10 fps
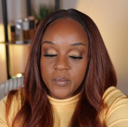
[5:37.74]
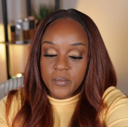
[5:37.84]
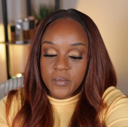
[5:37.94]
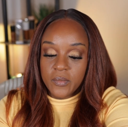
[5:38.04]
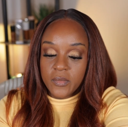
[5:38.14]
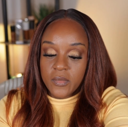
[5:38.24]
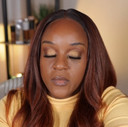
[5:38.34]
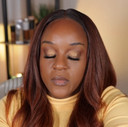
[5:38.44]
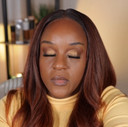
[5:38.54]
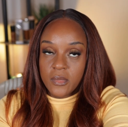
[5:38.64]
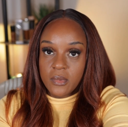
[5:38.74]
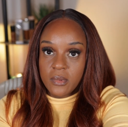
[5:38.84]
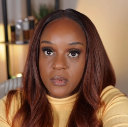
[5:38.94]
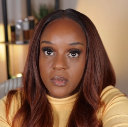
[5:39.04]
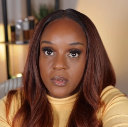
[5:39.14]

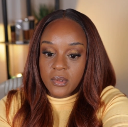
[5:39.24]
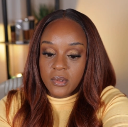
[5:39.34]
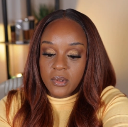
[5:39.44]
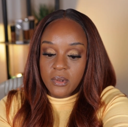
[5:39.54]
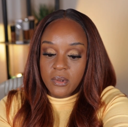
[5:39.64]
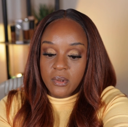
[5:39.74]
(silence)